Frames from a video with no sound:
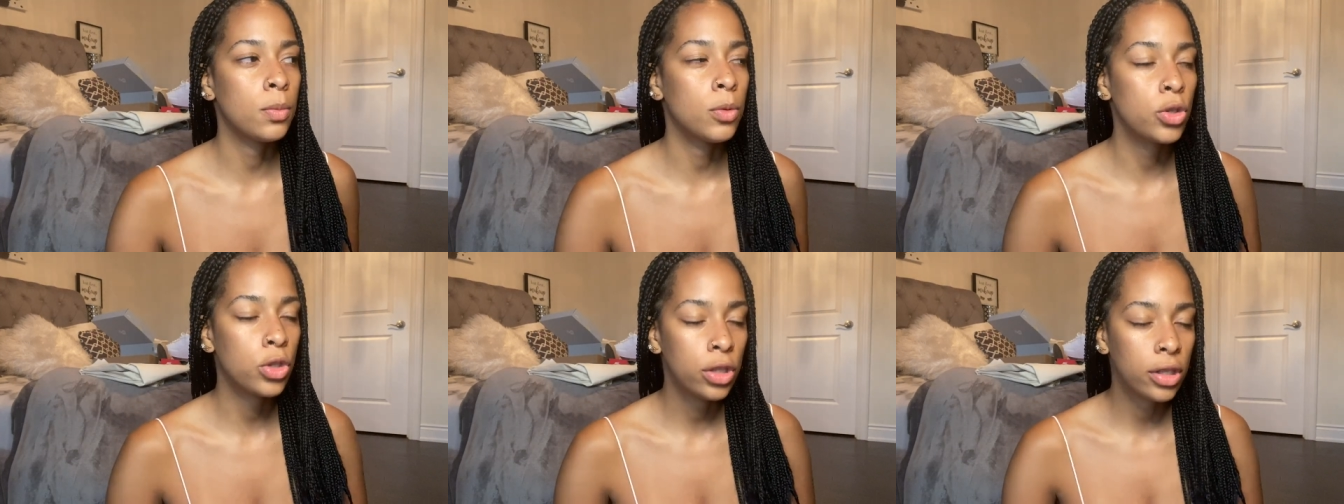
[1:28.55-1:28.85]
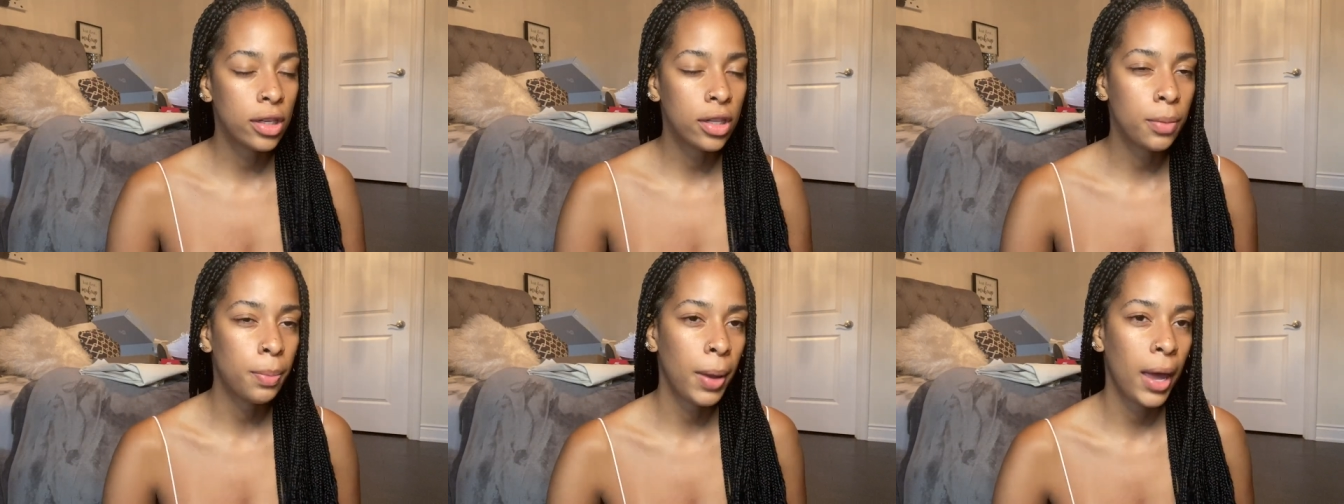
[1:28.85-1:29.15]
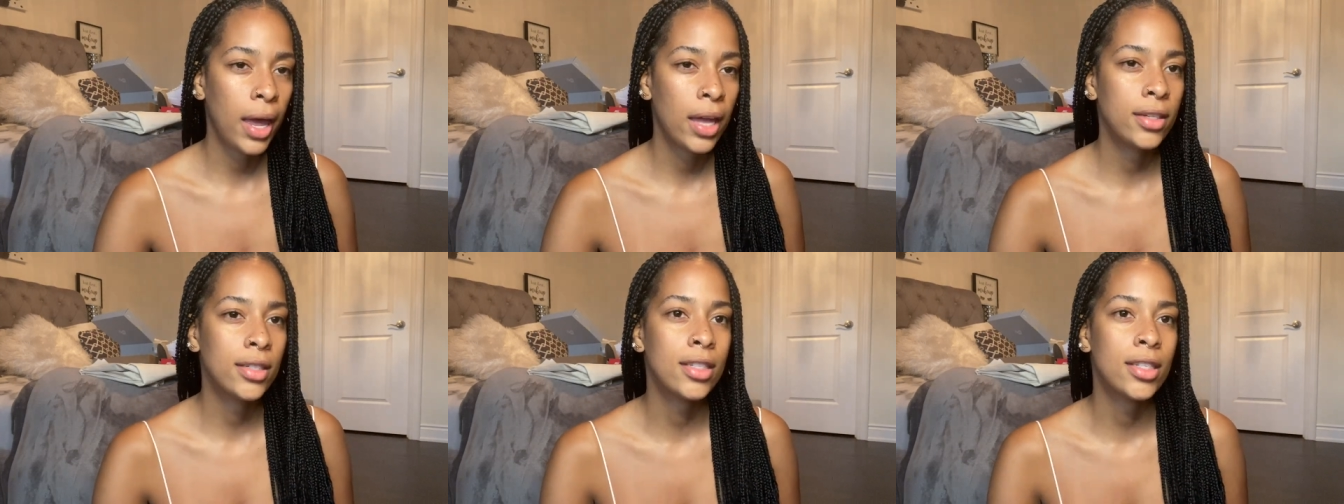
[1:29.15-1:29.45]
Majority of the
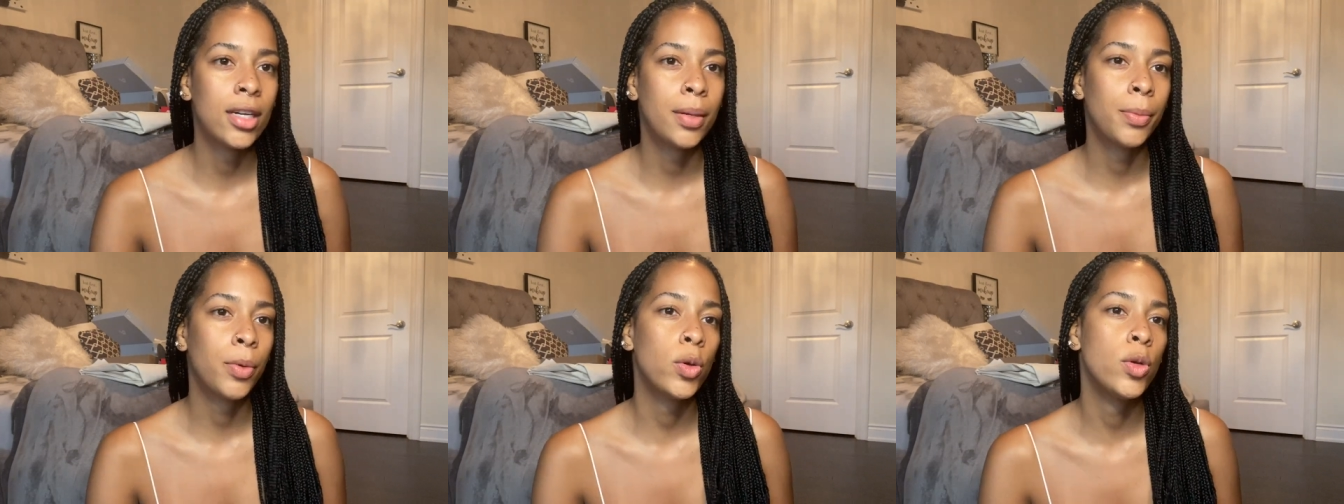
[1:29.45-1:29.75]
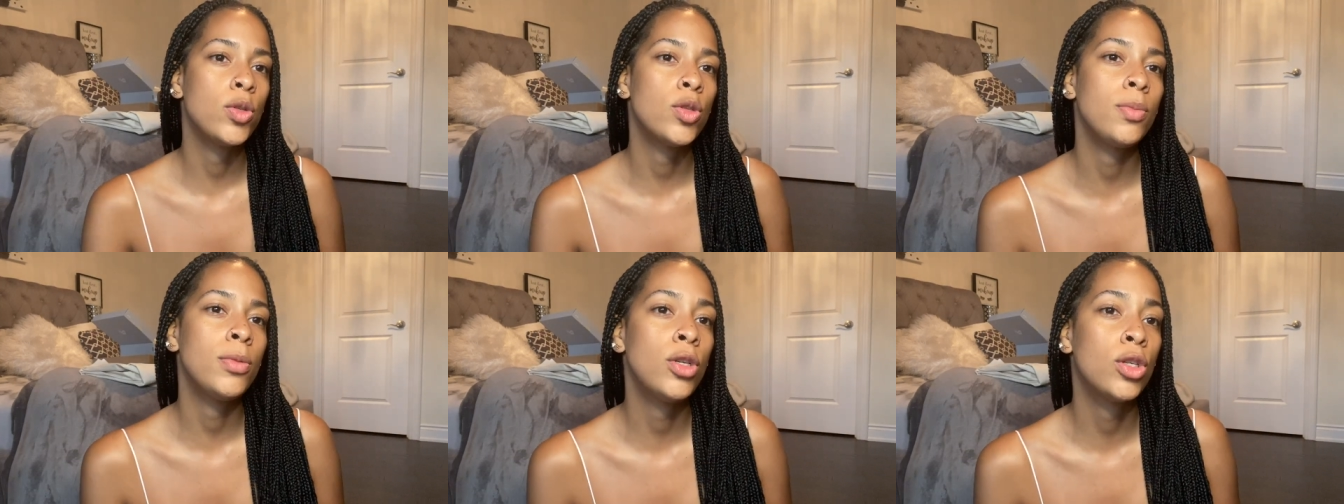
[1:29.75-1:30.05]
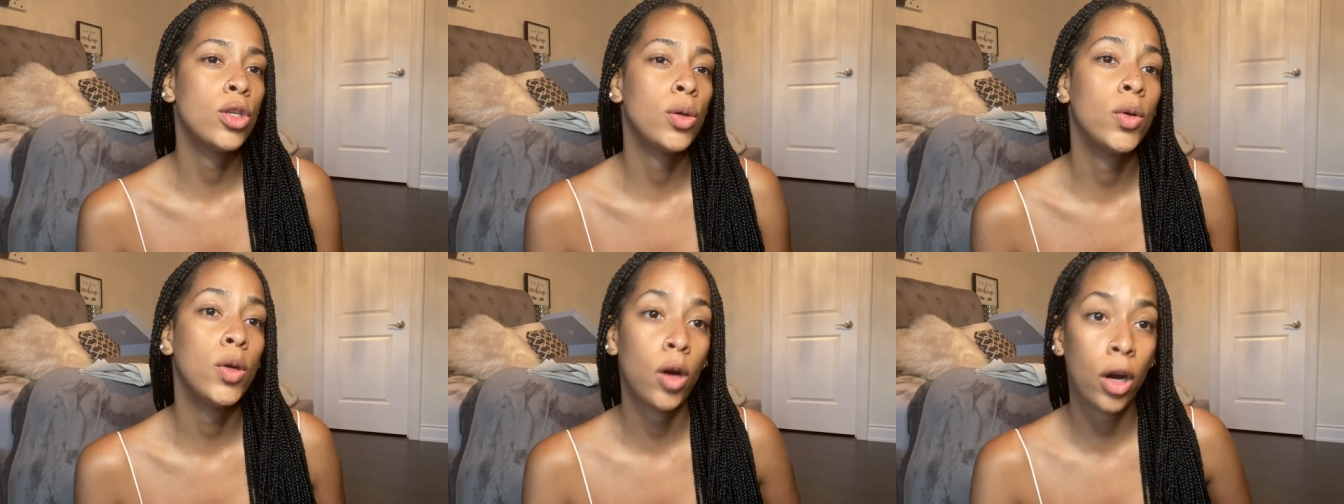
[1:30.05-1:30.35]
pants that I'm going to be
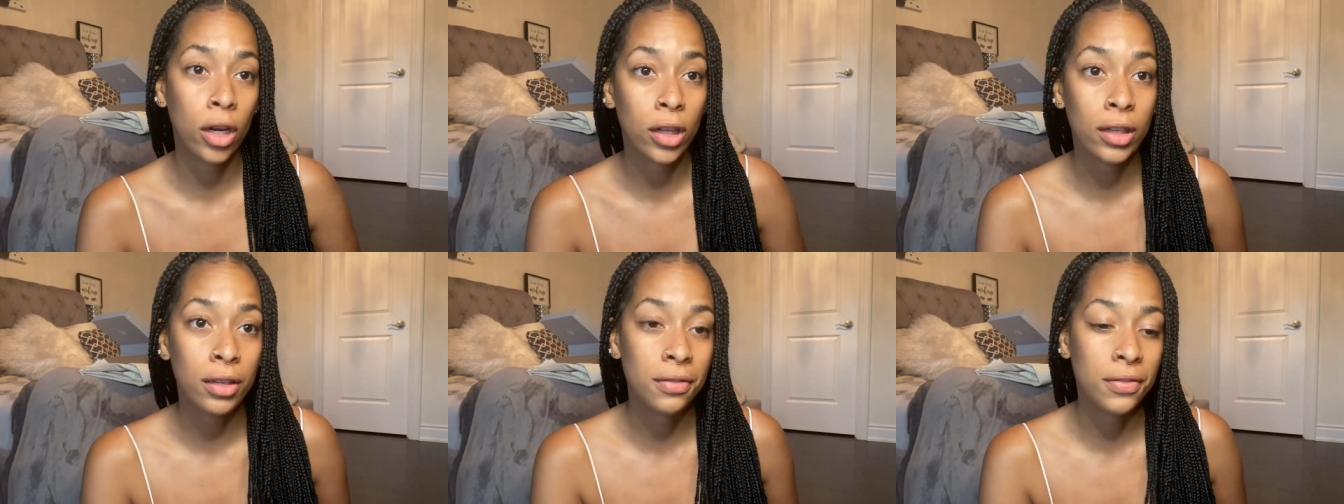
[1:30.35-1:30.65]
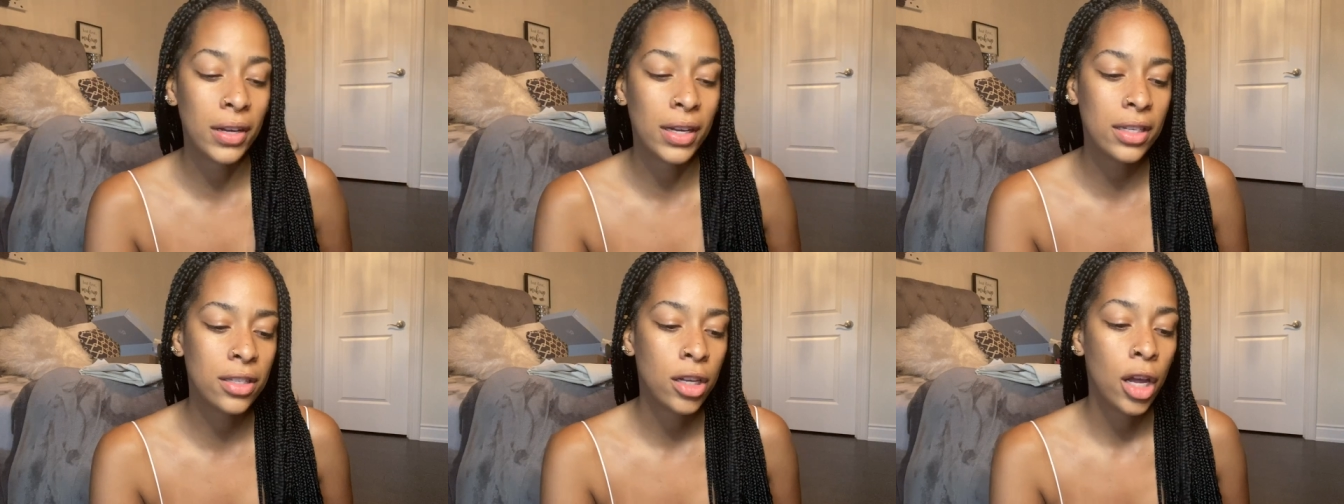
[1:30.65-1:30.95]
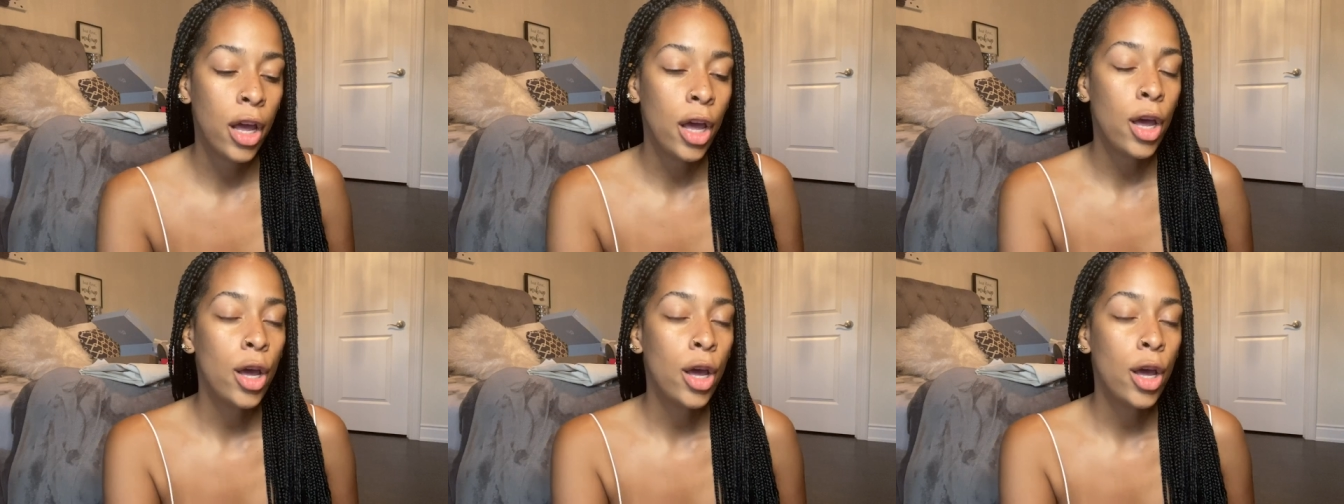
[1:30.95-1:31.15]
showing are Levi's.